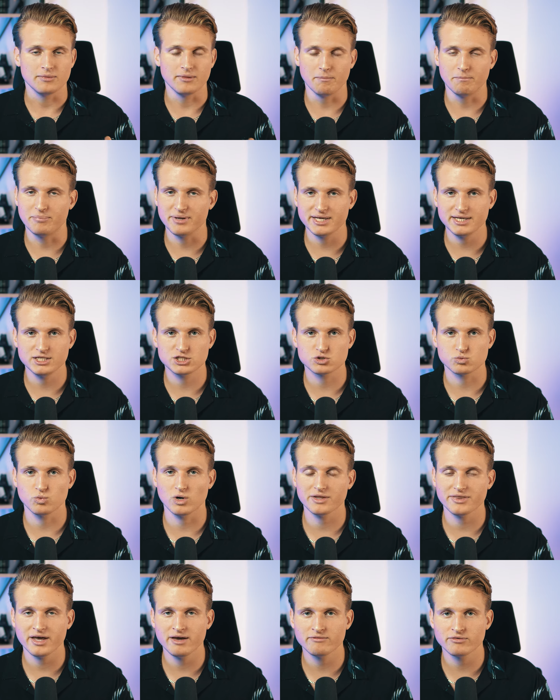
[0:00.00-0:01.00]
the beach,
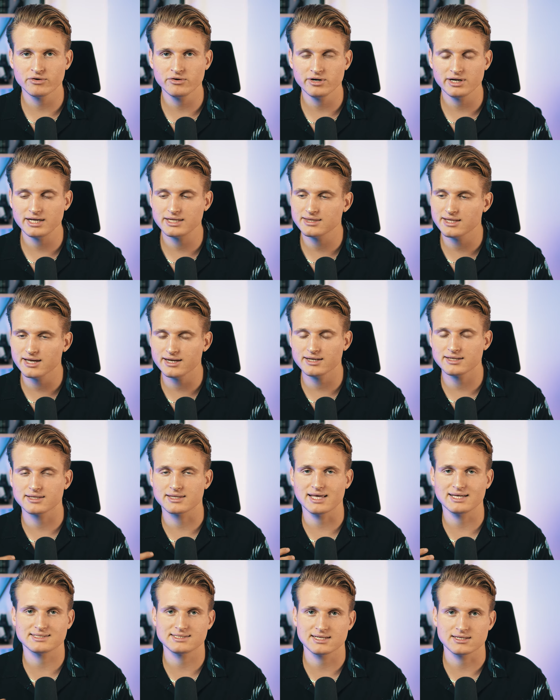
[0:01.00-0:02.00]
whatever, and
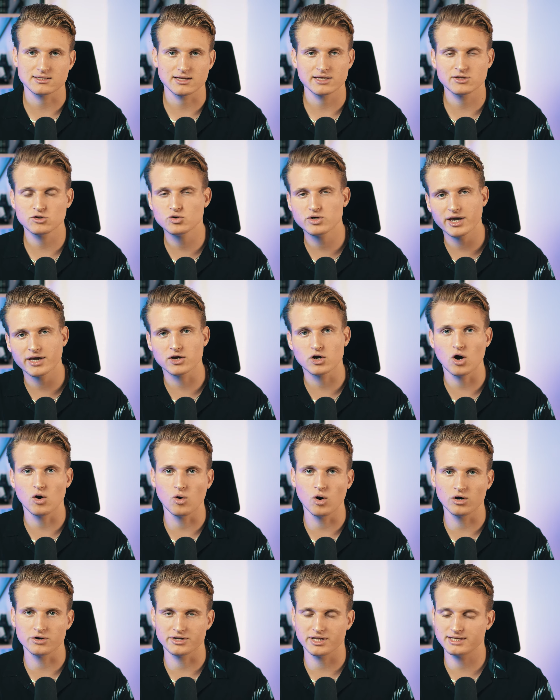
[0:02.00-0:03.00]
then that's it, and you can
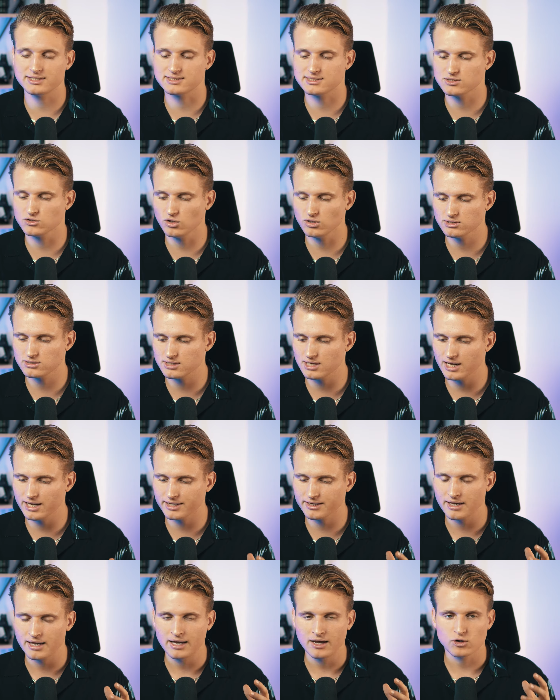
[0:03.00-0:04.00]
go on. It's not
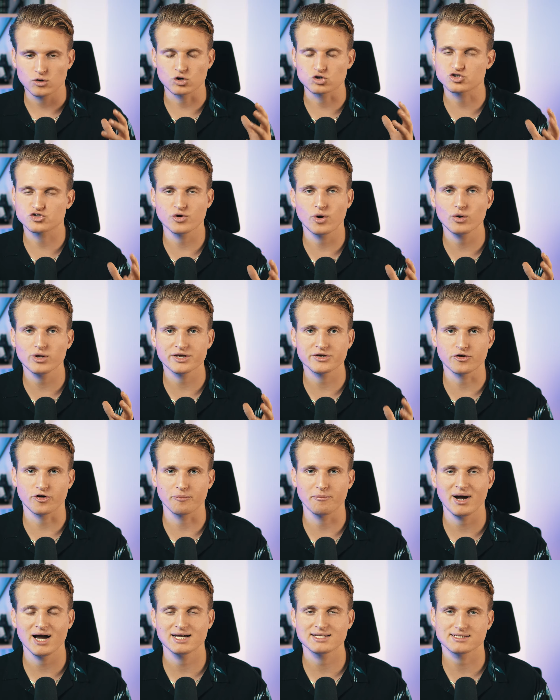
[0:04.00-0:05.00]
like controlling
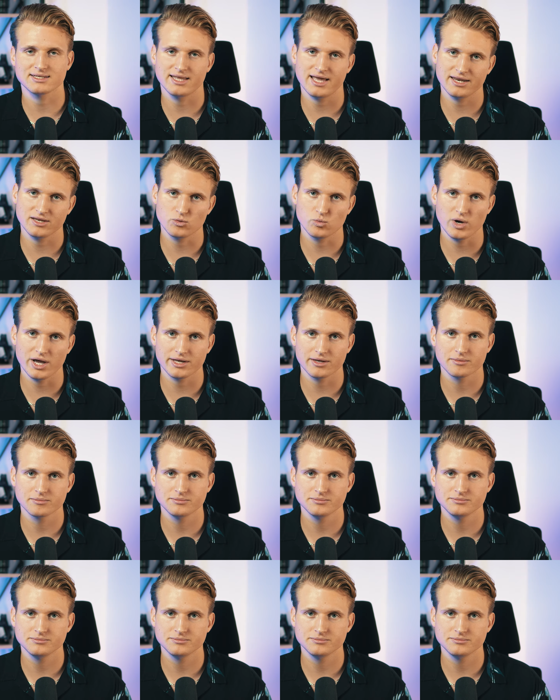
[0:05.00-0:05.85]
your mind in any way.